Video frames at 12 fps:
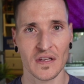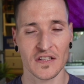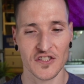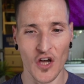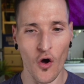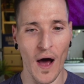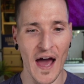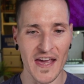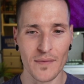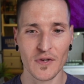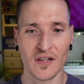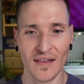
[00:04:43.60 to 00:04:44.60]
So I
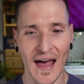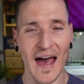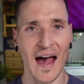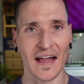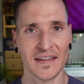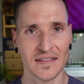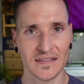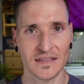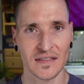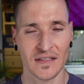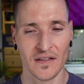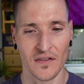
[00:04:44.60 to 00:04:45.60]
am glad
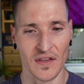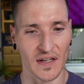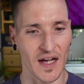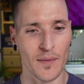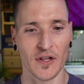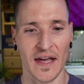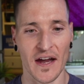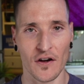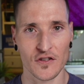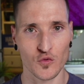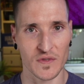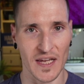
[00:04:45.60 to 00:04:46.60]
that Kamala
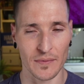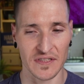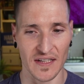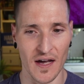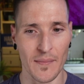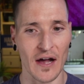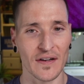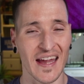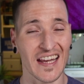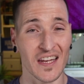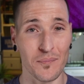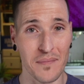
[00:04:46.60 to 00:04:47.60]
Harris was able to come out
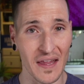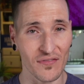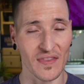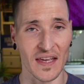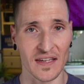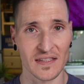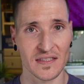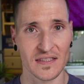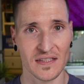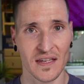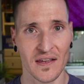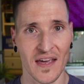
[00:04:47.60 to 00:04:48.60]
and admit this,
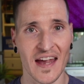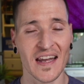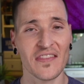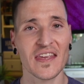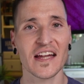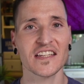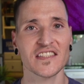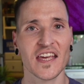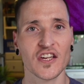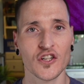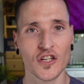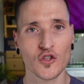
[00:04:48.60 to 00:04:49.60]
and I think it is a
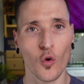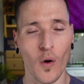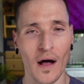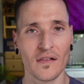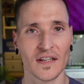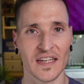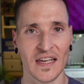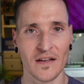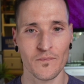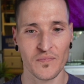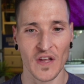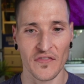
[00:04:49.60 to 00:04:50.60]
good quality
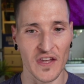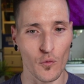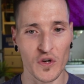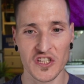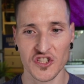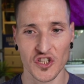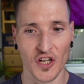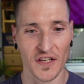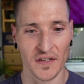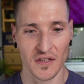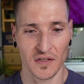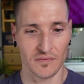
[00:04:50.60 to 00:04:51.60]
that we
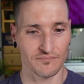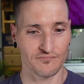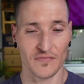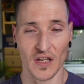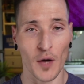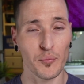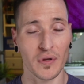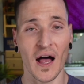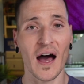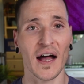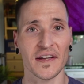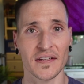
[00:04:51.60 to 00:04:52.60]
should
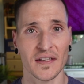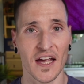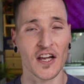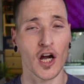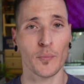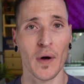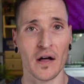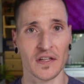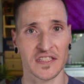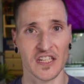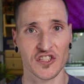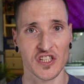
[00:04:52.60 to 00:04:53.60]
applaud in our
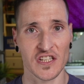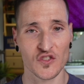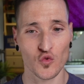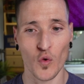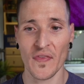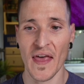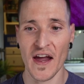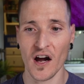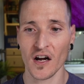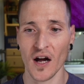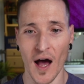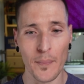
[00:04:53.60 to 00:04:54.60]
politicians when they
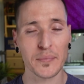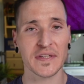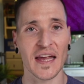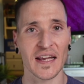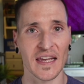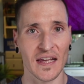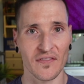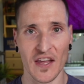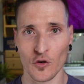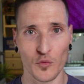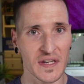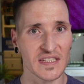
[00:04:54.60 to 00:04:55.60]
are updating
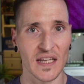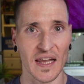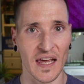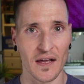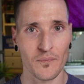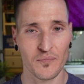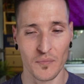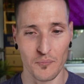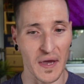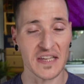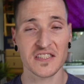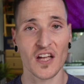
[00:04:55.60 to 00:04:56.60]
their reasoning
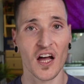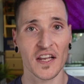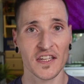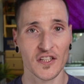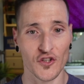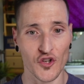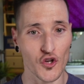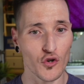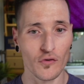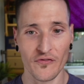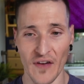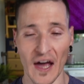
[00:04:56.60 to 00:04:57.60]
based on
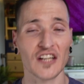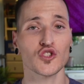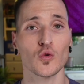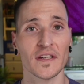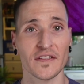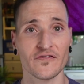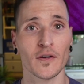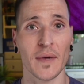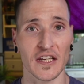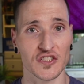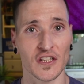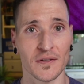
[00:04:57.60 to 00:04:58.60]
new factual
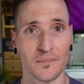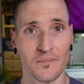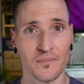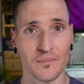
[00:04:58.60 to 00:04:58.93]
information.